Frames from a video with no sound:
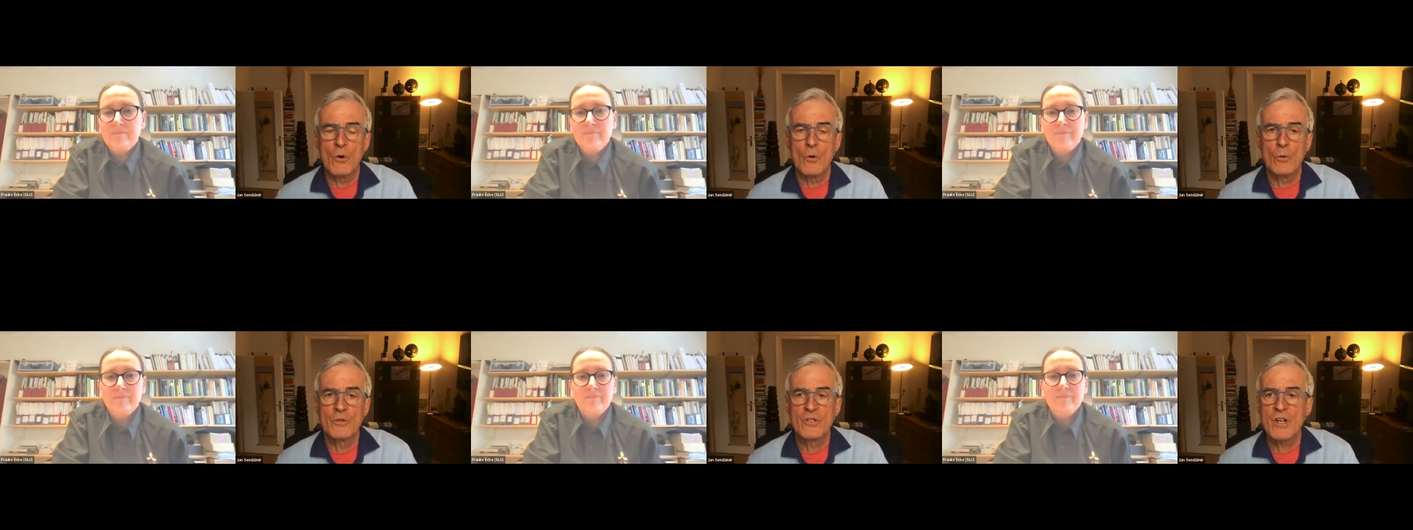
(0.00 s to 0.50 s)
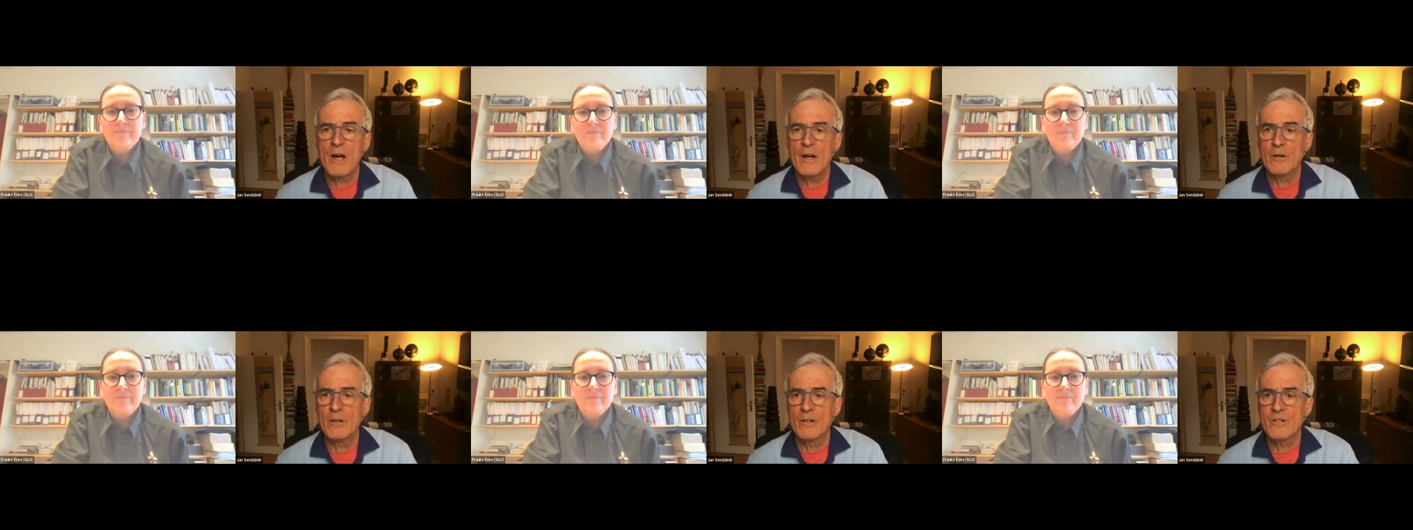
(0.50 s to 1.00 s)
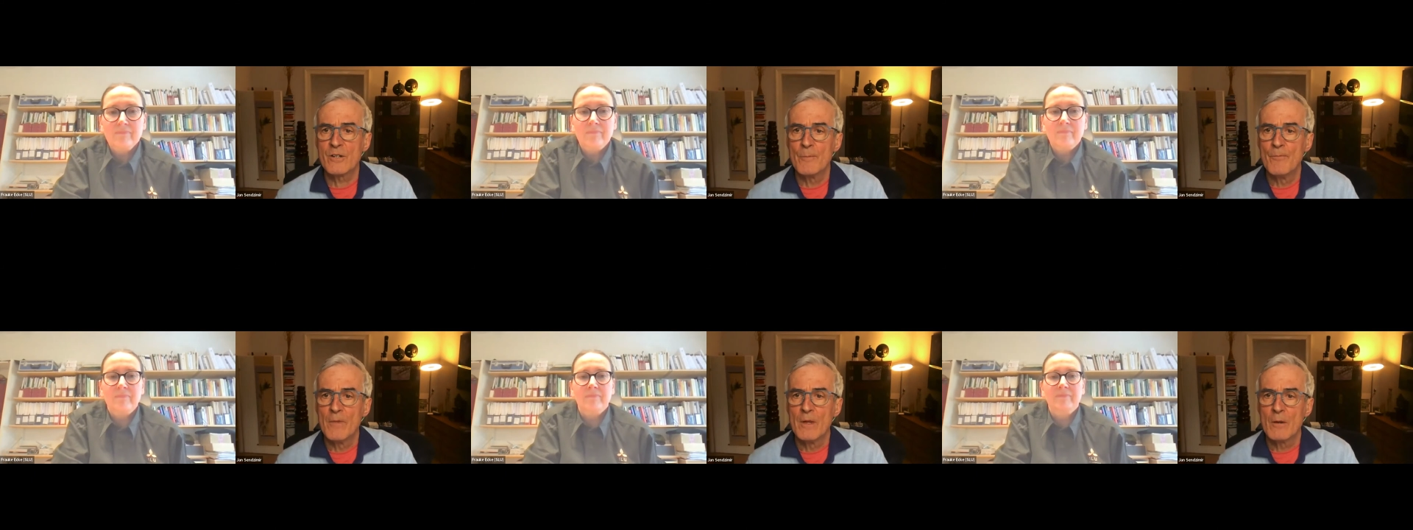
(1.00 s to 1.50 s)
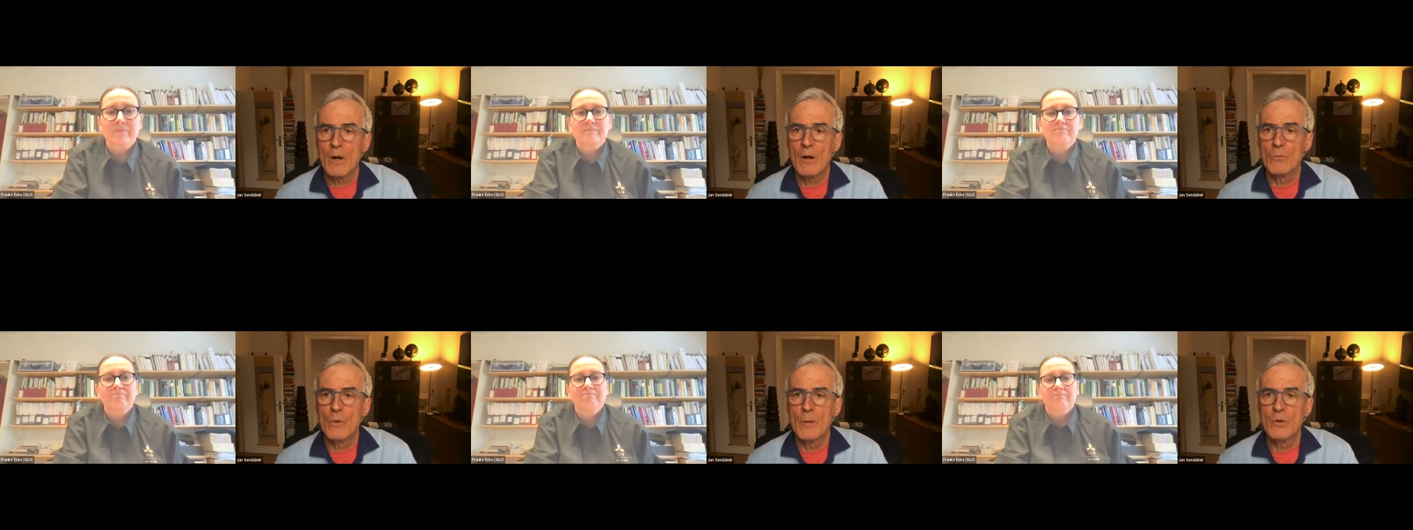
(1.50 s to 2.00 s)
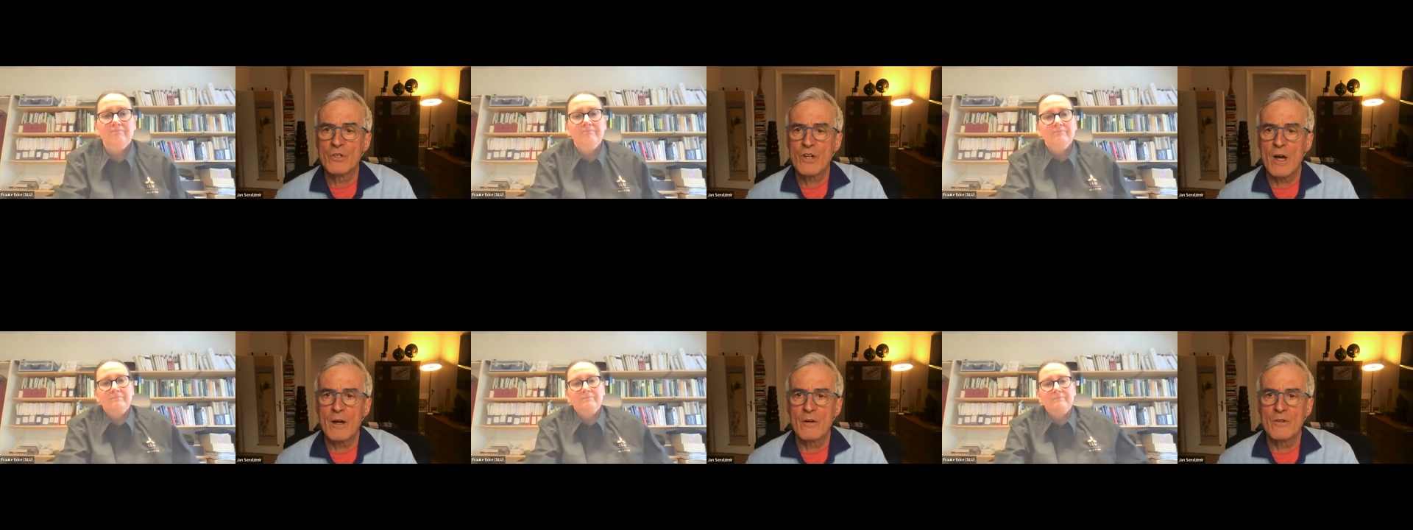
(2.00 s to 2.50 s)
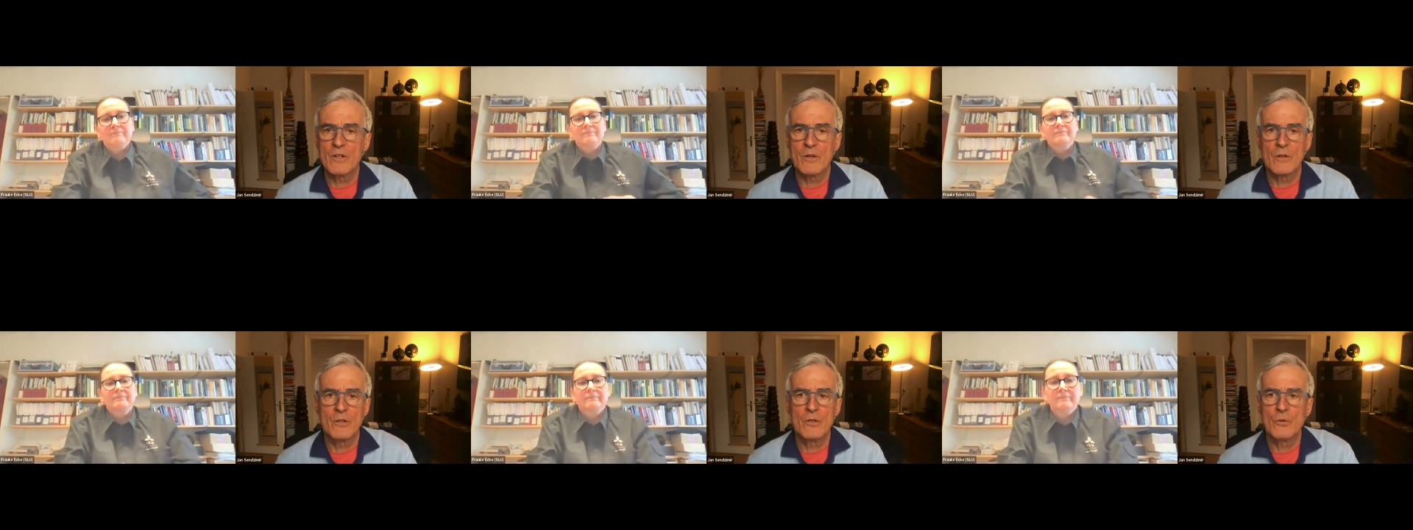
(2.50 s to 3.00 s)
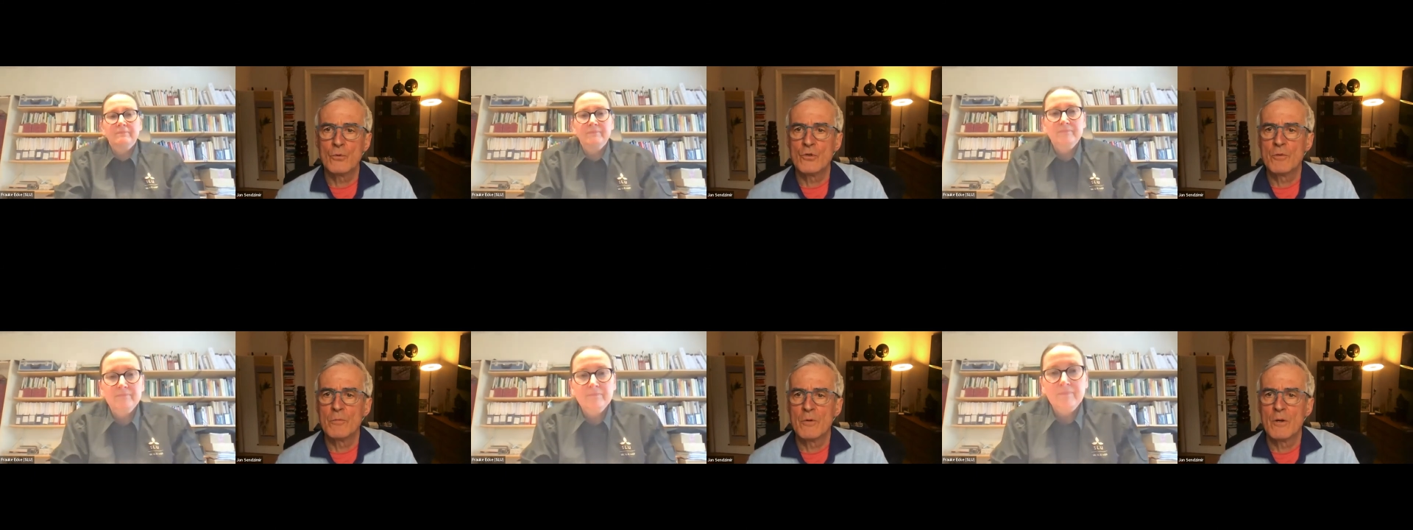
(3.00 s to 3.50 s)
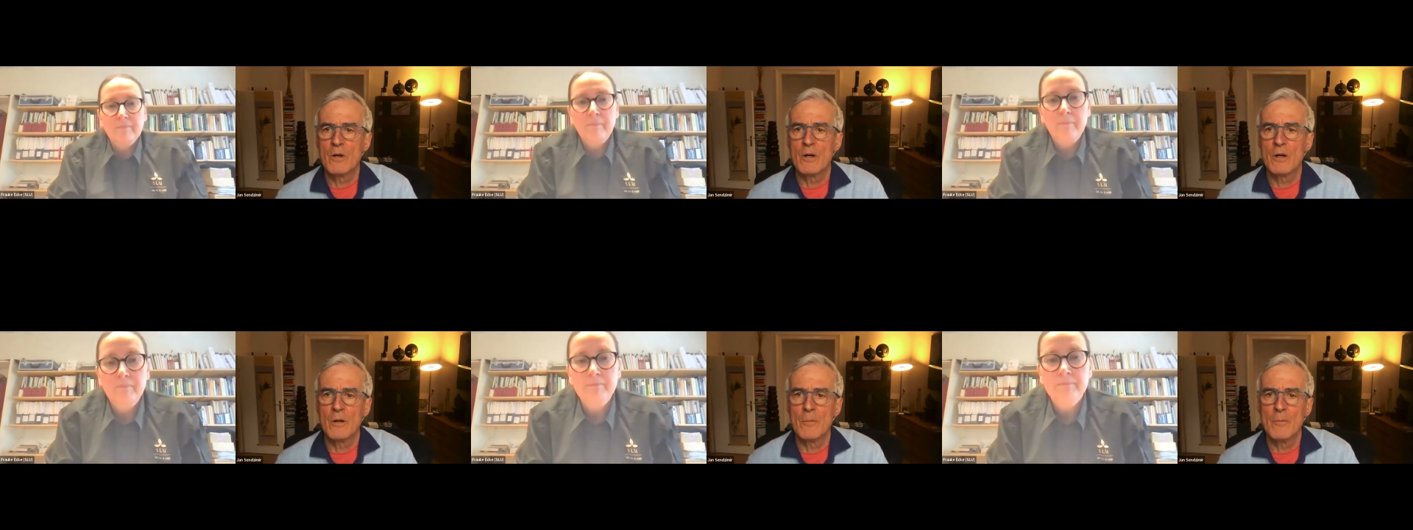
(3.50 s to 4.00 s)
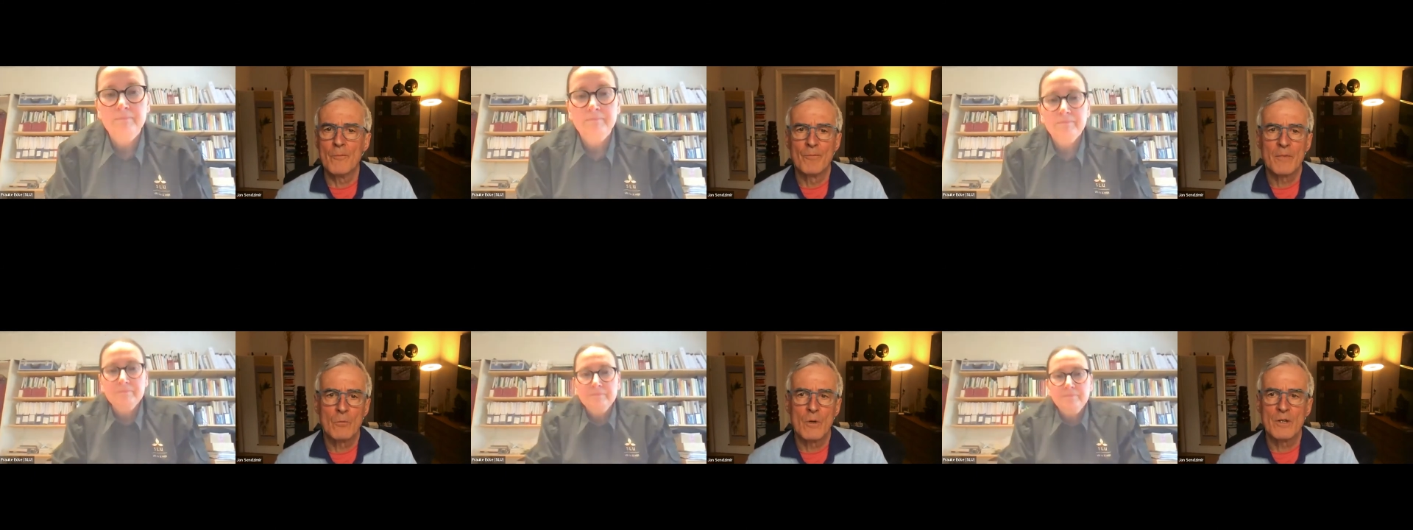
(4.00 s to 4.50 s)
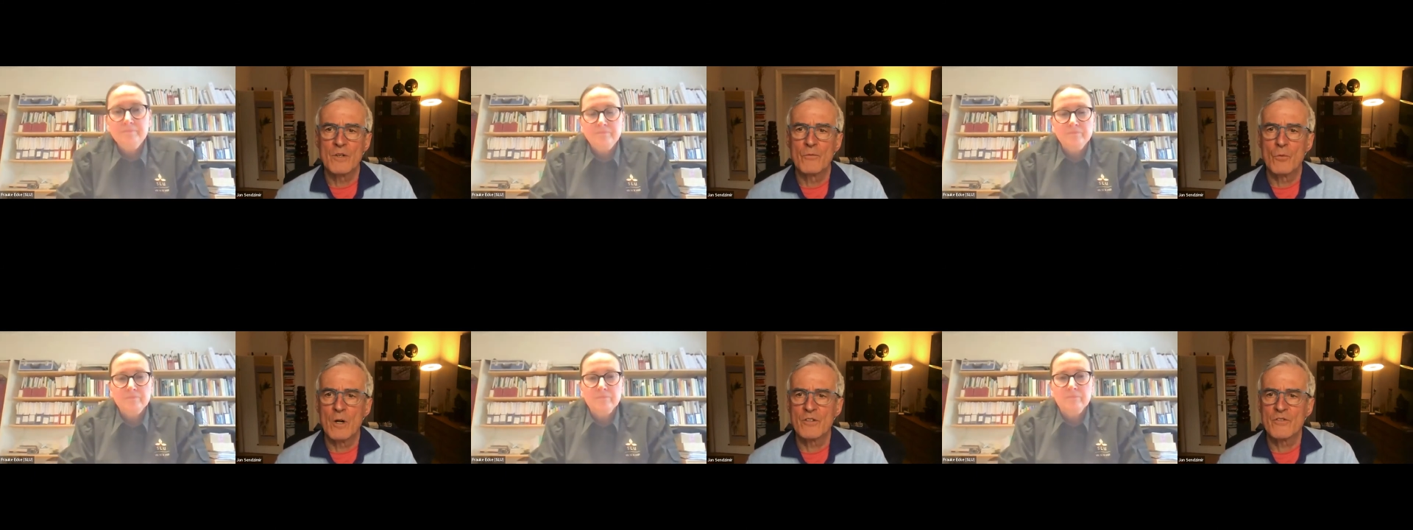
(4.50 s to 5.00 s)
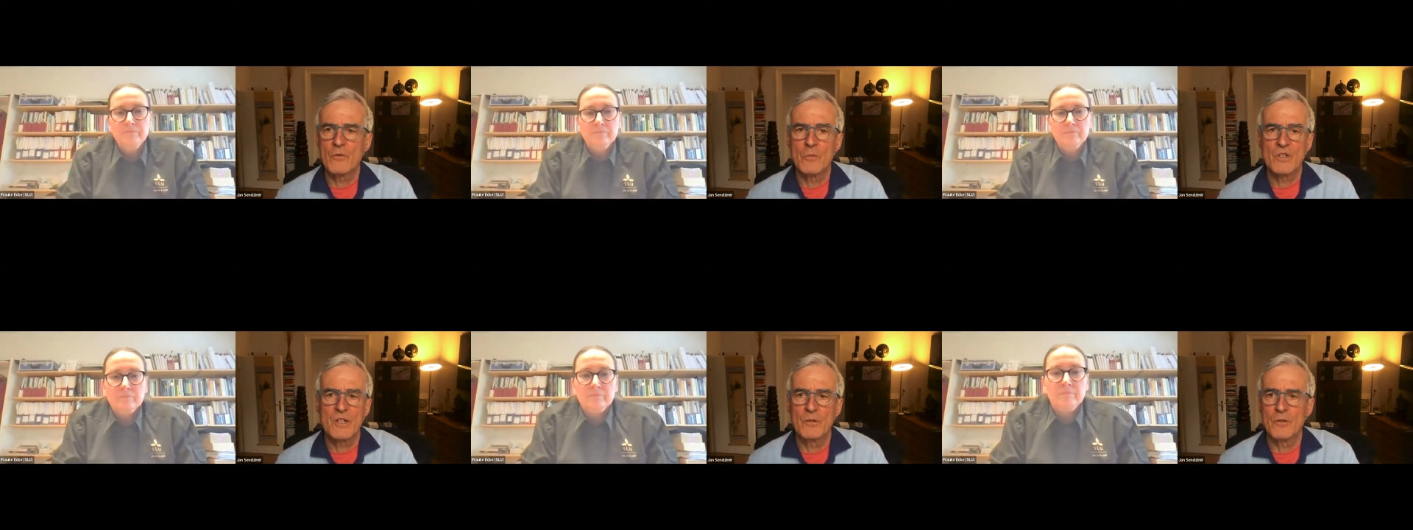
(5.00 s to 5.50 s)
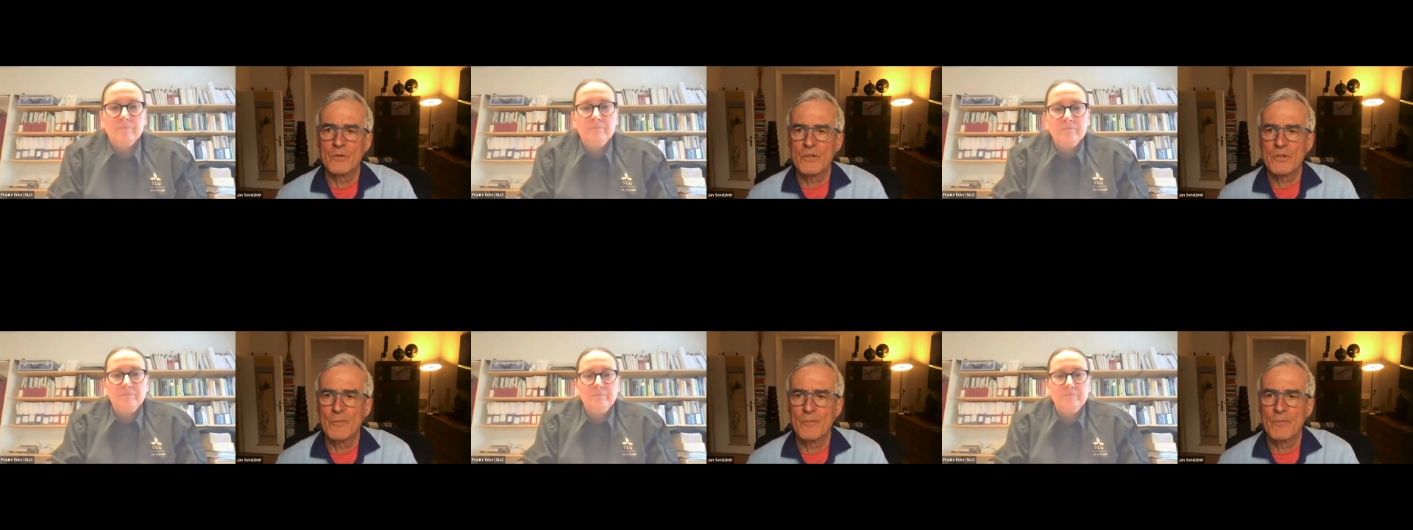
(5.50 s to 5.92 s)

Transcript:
Speaker 1: old tires, uh, rubber tires, are huge um, reservoirs for mosquitoes